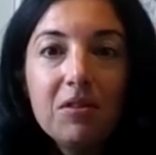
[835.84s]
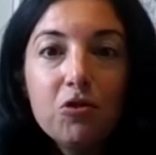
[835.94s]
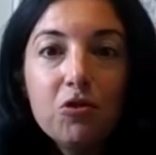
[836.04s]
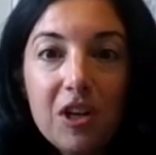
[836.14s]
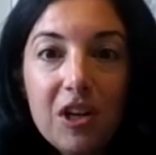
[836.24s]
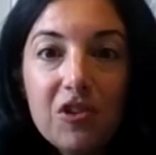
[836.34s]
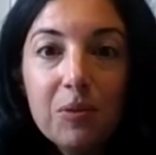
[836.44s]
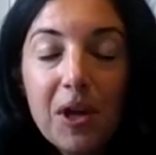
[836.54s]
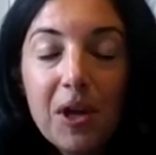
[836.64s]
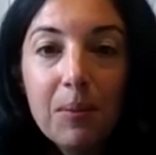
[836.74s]
the strategic
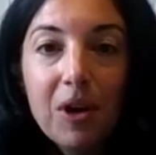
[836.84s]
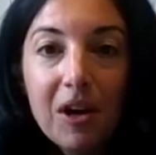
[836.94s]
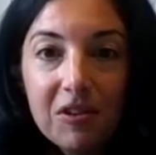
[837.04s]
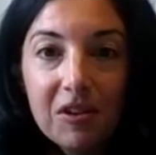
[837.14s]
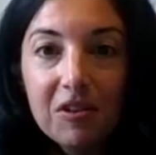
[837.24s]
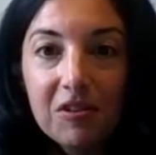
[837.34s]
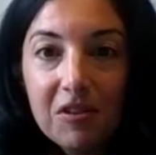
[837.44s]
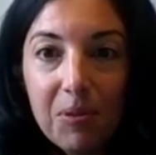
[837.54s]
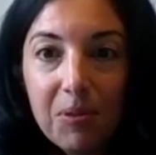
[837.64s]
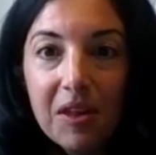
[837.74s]
planning process is
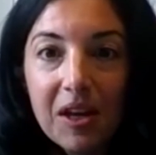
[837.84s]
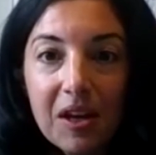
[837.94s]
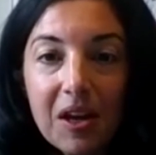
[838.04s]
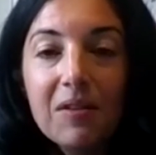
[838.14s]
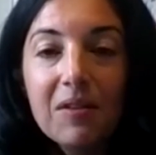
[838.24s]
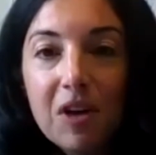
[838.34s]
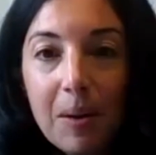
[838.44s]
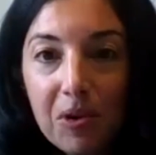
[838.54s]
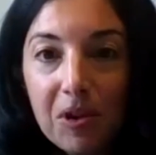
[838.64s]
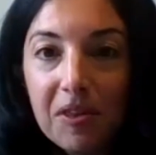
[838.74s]
something that can kind of
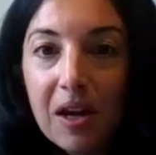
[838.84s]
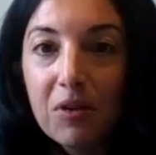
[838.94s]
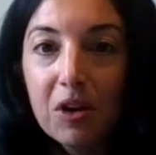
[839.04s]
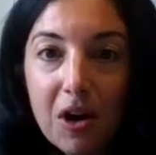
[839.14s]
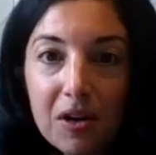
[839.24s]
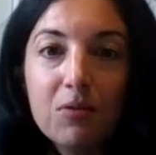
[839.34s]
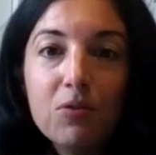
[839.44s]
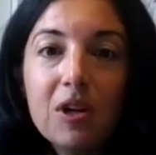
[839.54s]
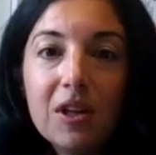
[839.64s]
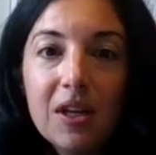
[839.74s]
double in that regard and
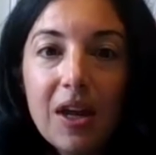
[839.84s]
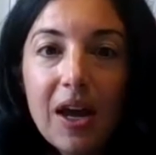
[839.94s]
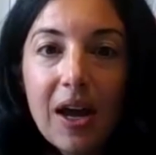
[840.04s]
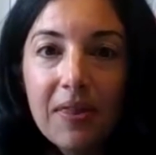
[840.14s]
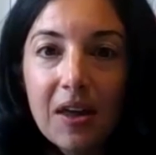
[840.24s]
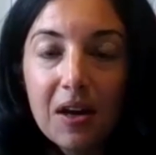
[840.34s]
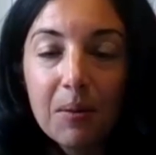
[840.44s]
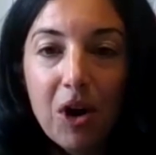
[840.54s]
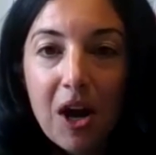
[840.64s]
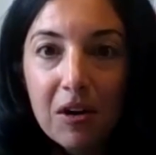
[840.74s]
really add that
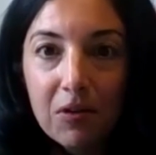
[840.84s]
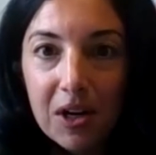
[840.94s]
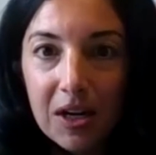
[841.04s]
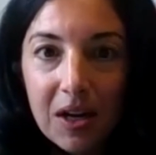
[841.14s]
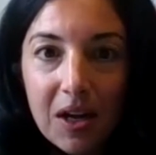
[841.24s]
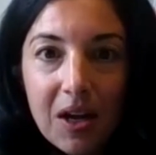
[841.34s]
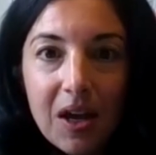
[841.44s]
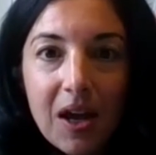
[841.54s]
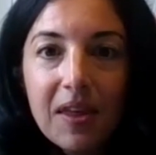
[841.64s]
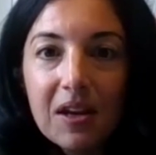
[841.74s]
camaraderie and
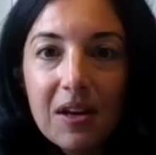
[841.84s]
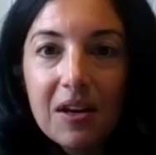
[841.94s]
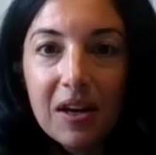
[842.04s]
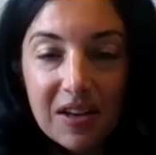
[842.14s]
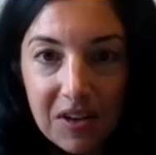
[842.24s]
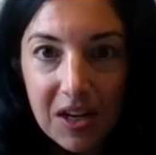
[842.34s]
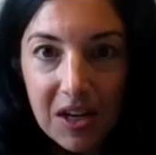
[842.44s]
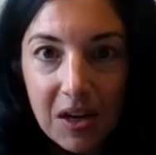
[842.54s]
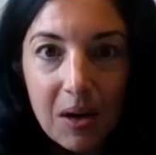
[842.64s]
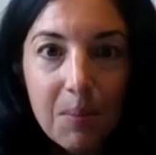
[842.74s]
that
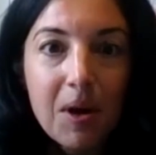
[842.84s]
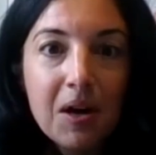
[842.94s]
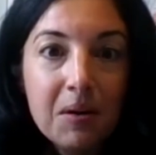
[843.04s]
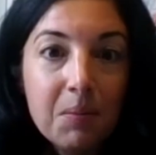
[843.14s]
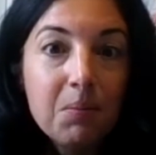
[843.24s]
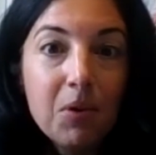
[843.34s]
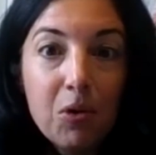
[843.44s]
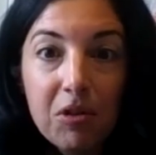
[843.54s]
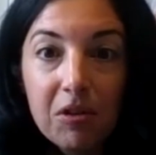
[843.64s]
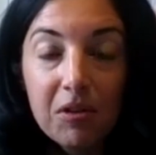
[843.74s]
connectivity among
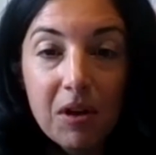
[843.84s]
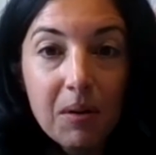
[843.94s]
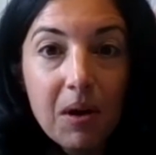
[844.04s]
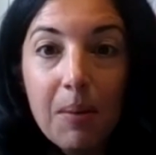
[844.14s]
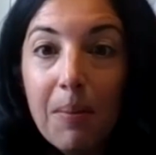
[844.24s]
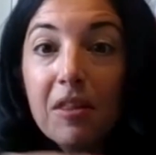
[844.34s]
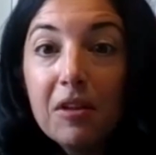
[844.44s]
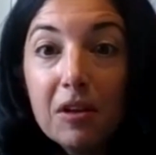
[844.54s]
both among the